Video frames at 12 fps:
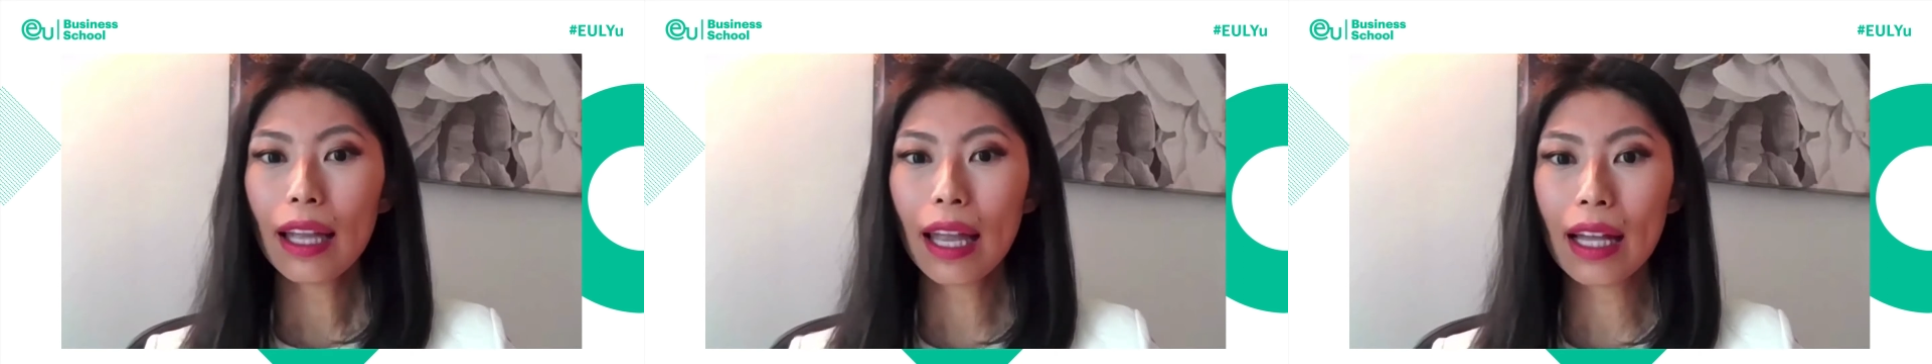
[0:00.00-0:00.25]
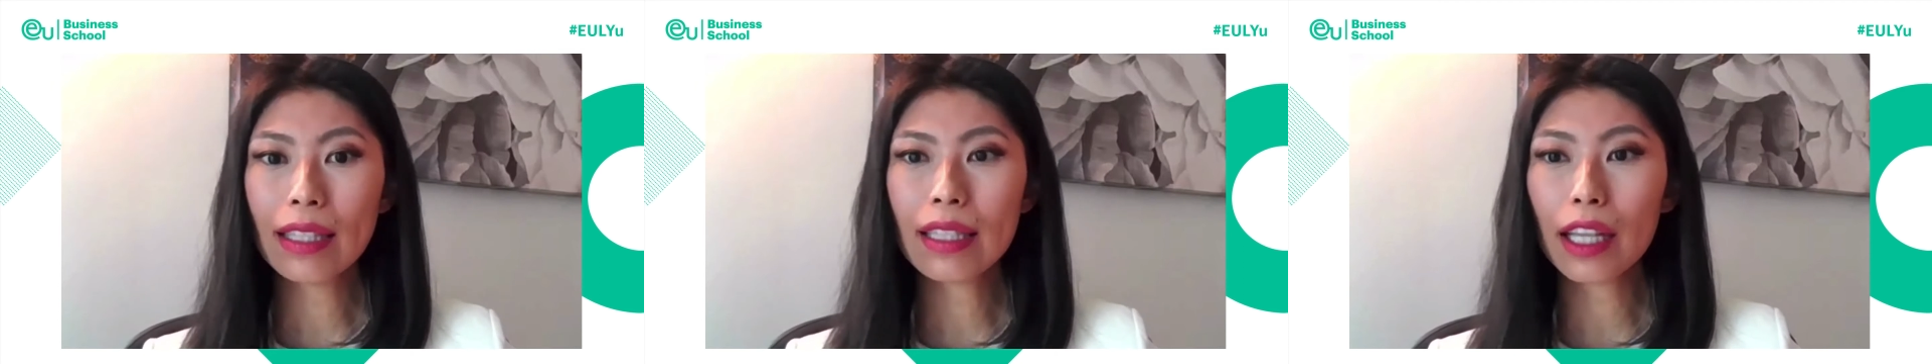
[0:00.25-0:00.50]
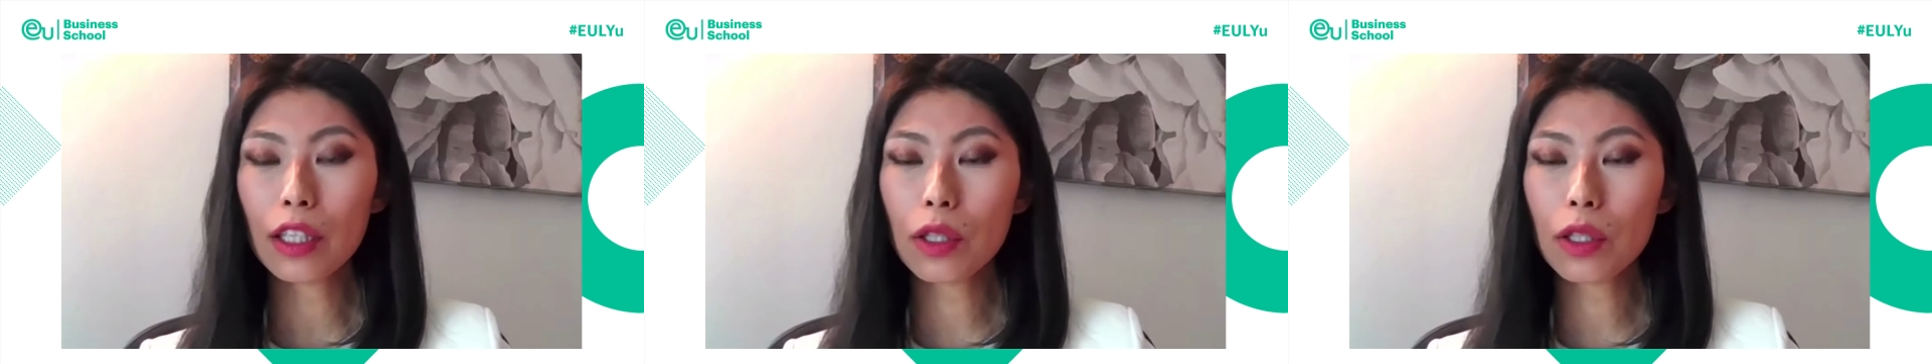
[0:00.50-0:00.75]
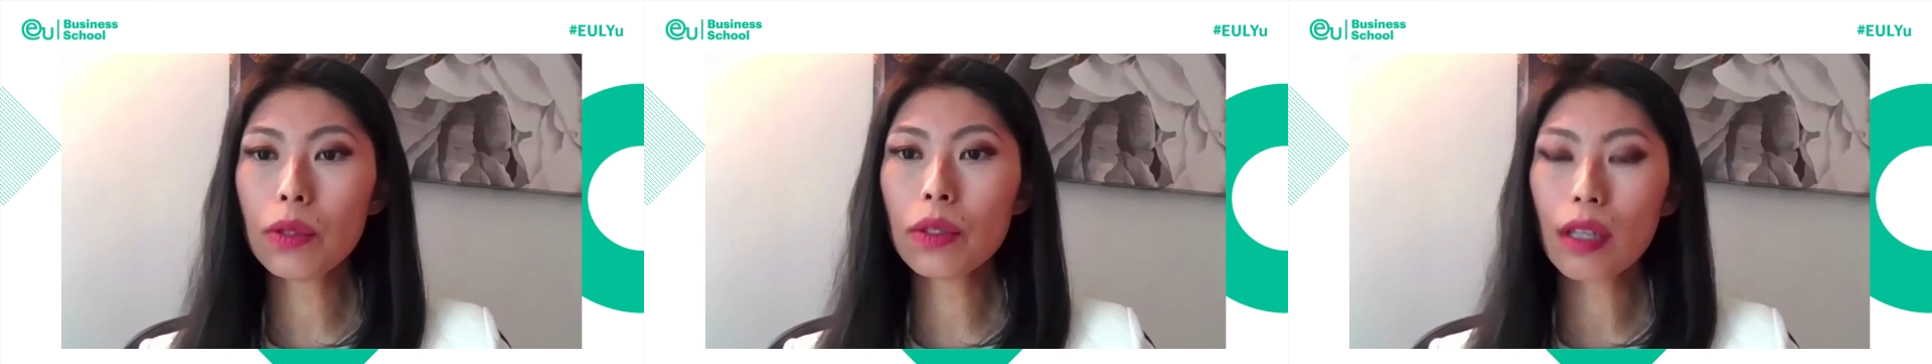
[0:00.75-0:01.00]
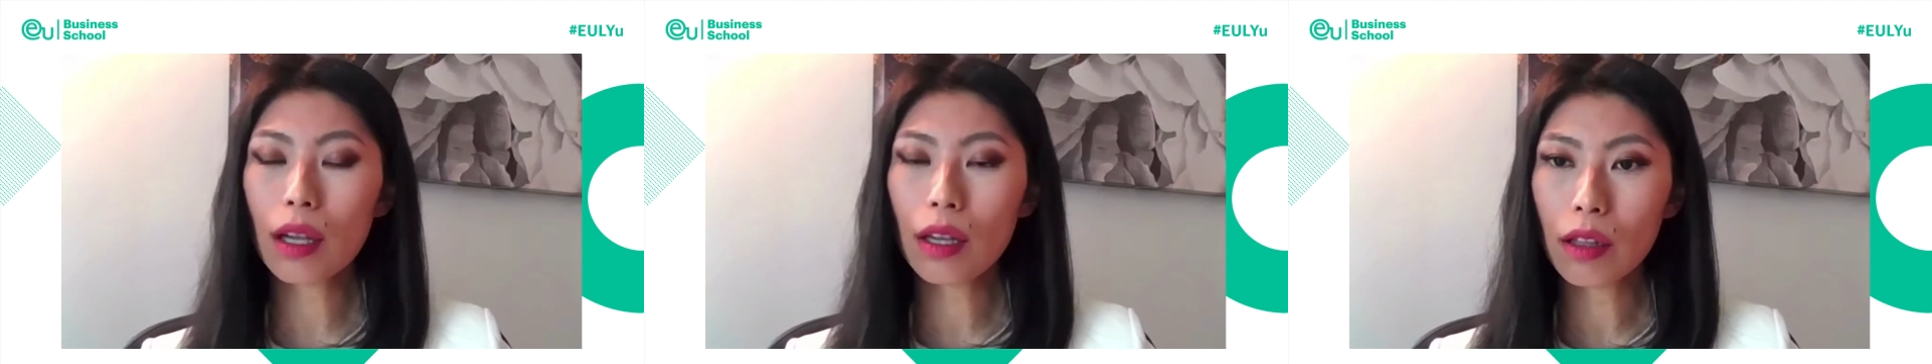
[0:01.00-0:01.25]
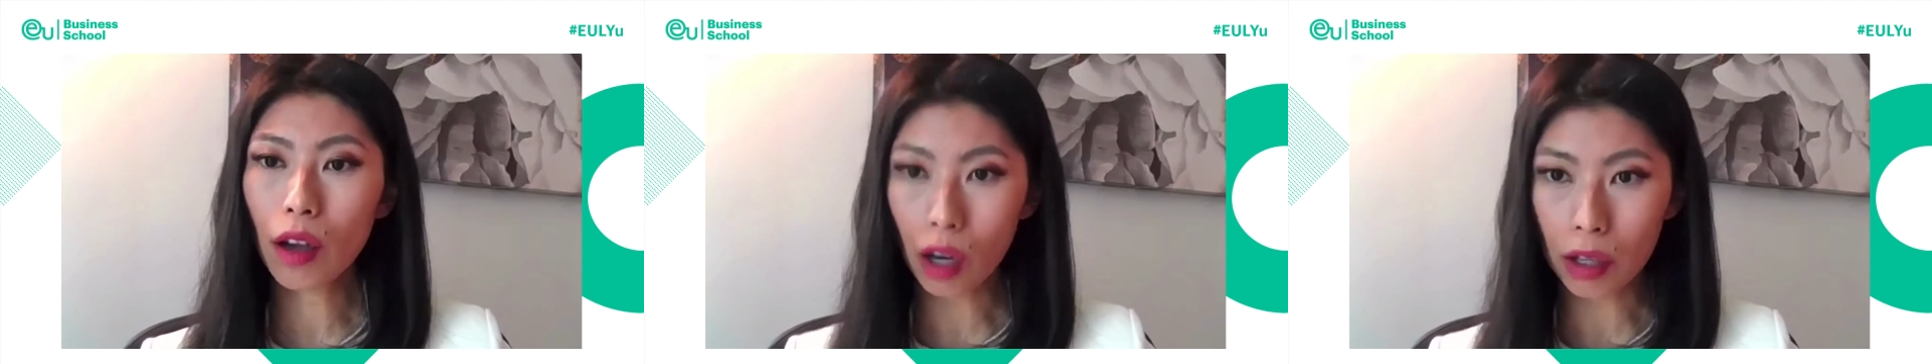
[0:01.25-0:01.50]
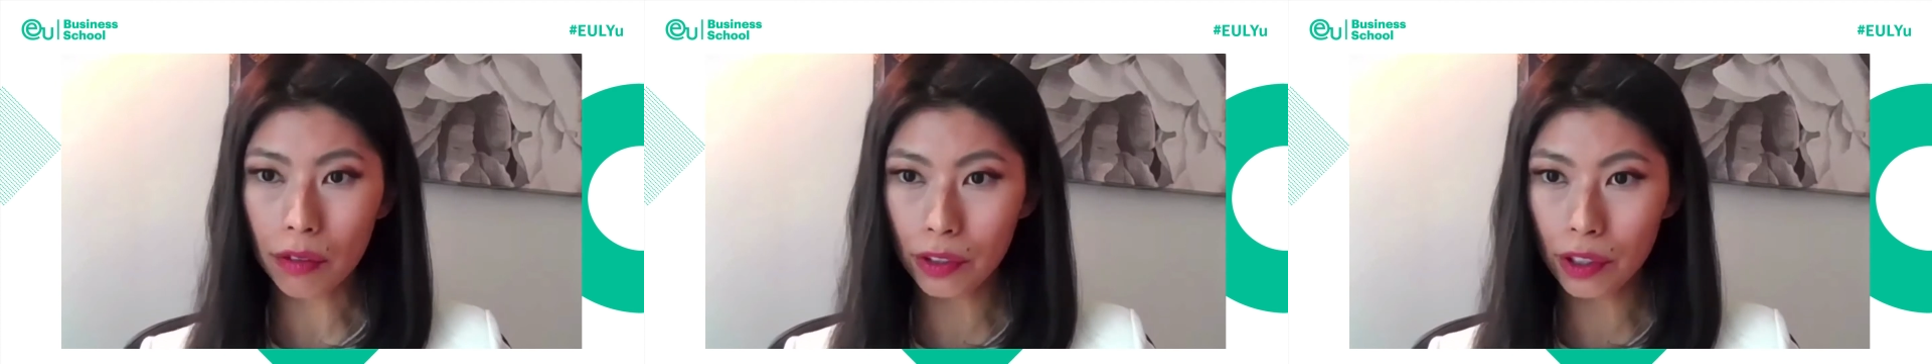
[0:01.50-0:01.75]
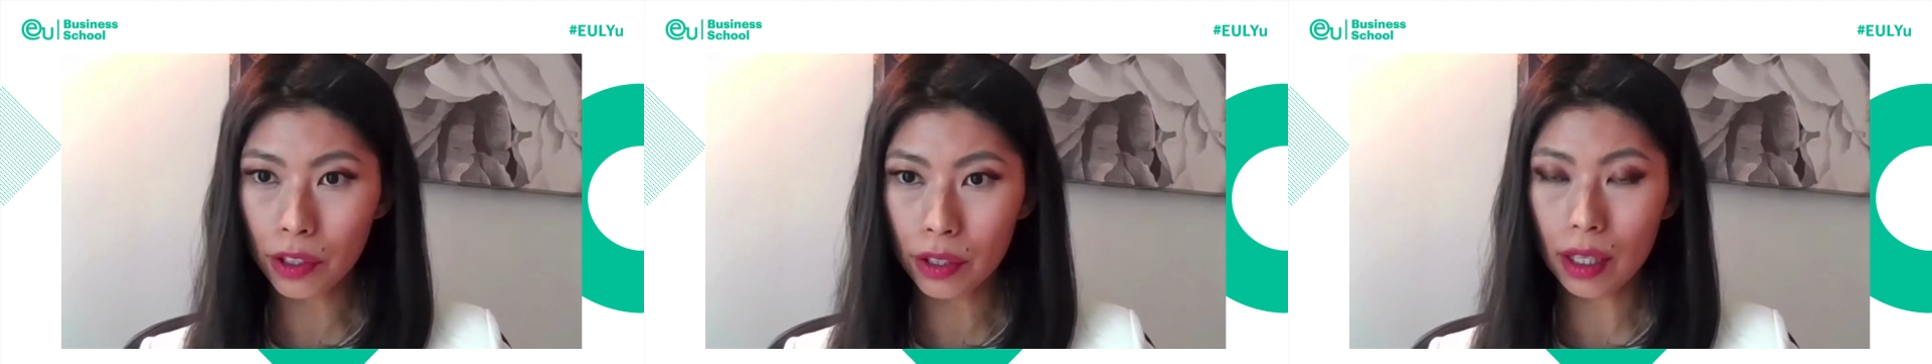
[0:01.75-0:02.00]
And I used the
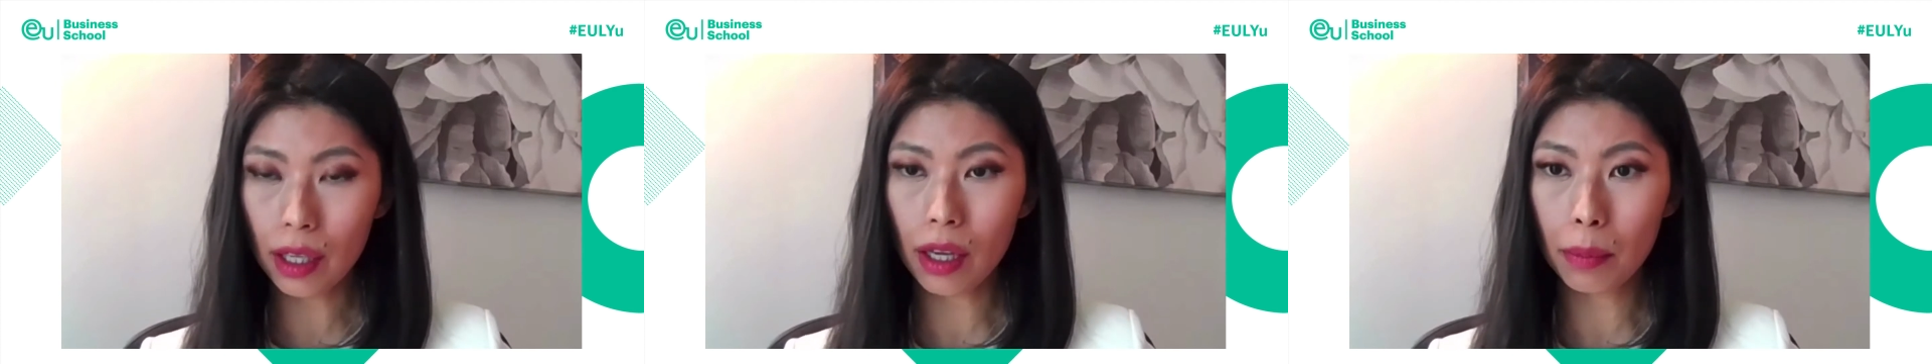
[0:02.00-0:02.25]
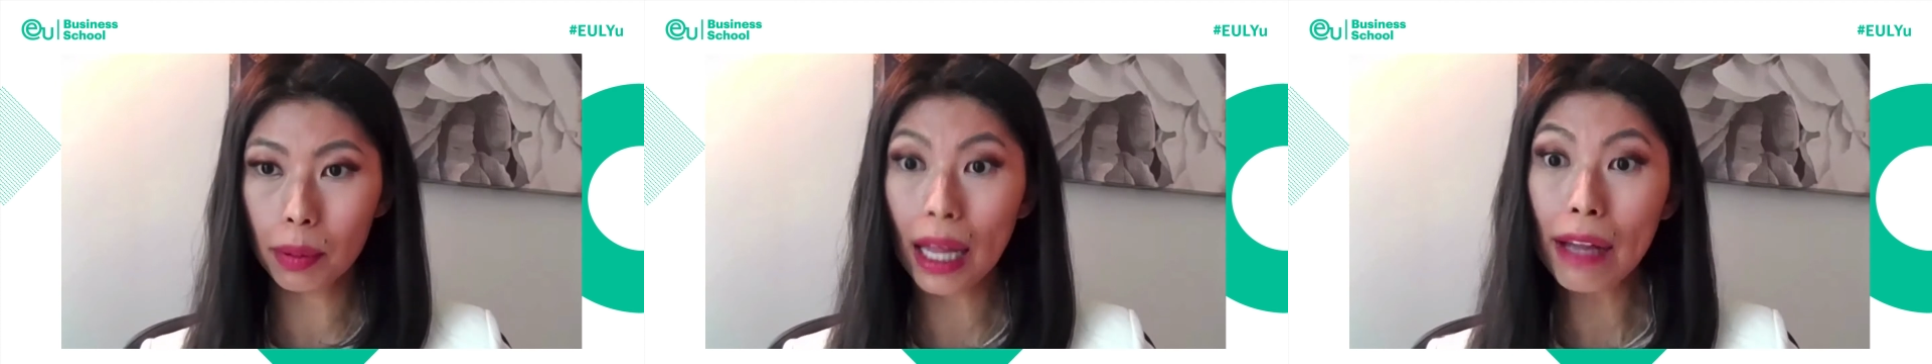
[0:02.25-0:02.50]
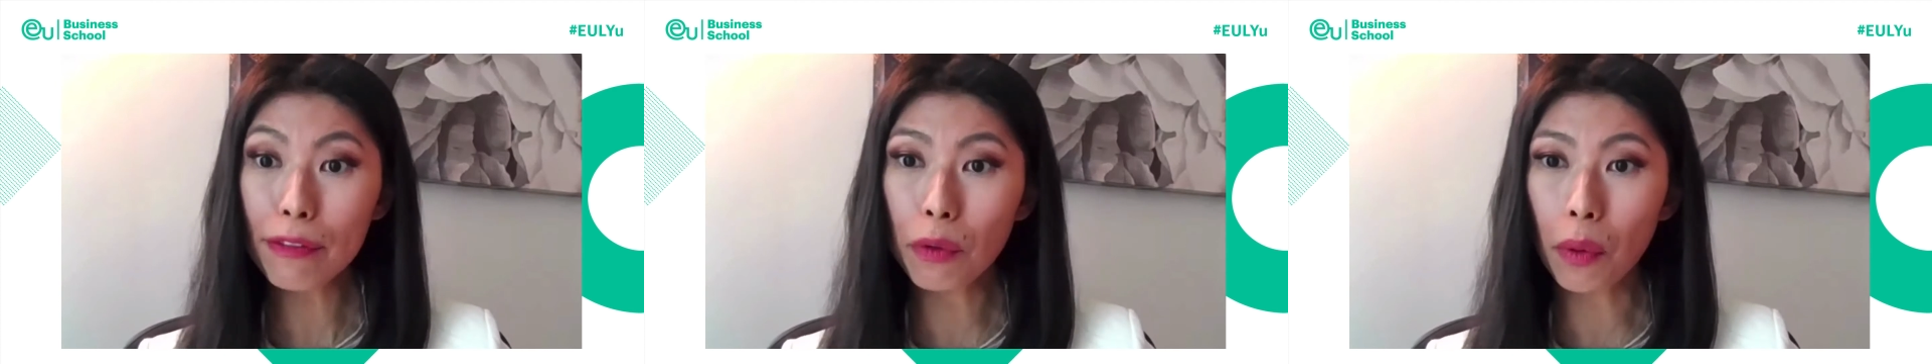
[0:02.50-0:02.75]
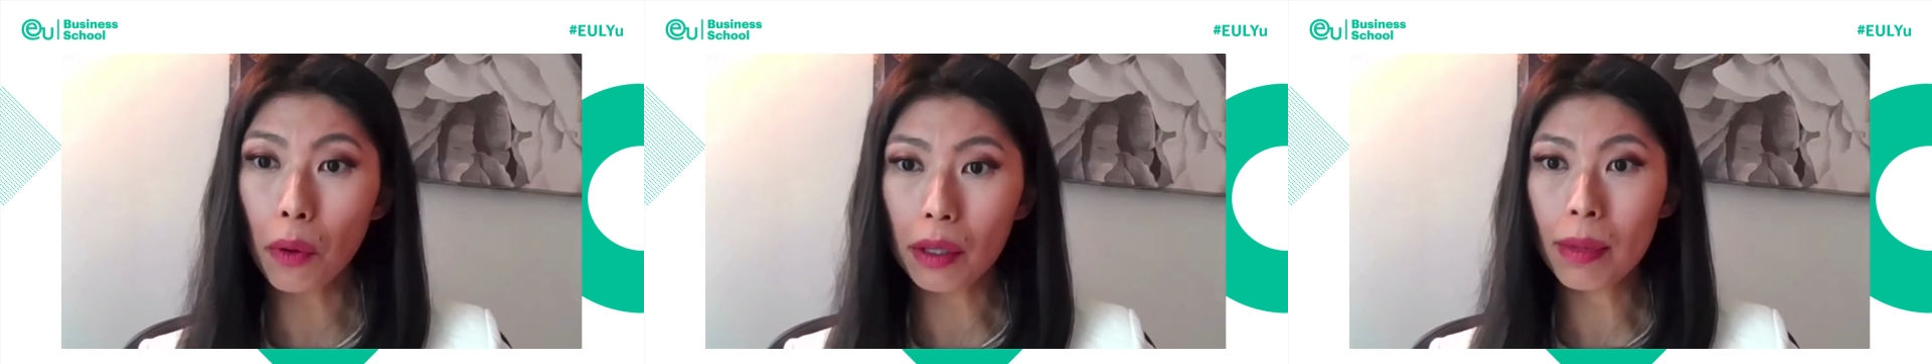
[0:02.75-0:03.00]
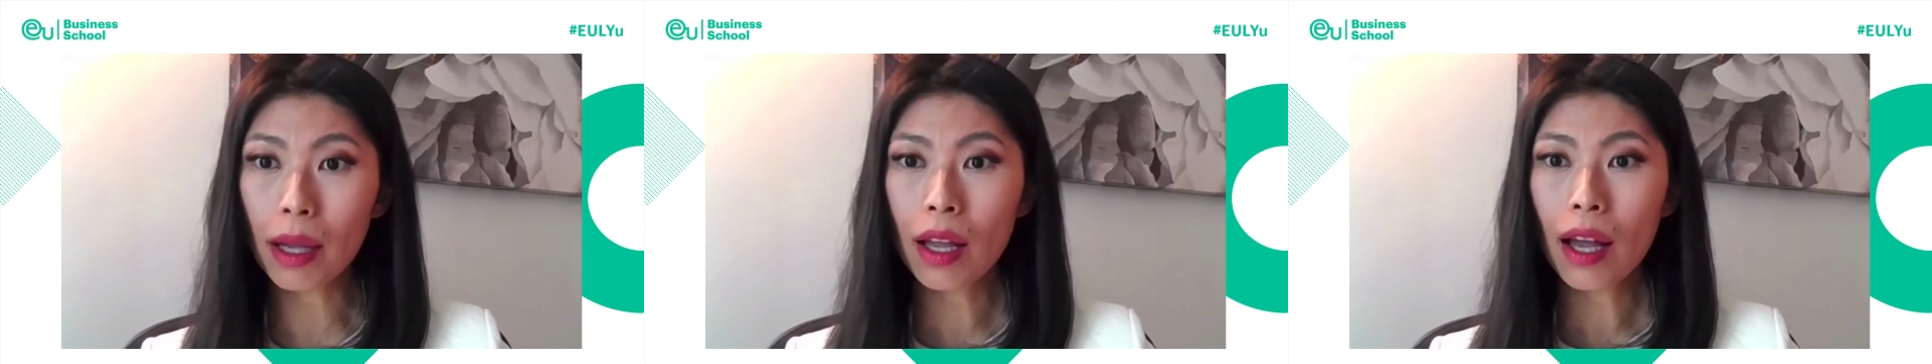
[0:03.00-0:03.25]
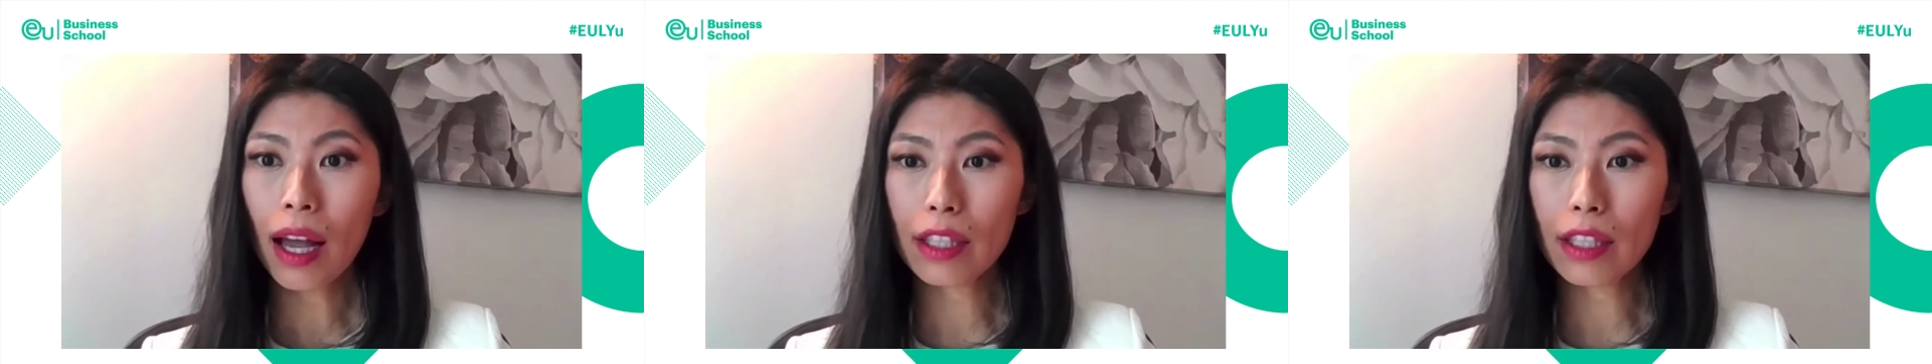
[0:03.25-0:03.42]
Harvard platform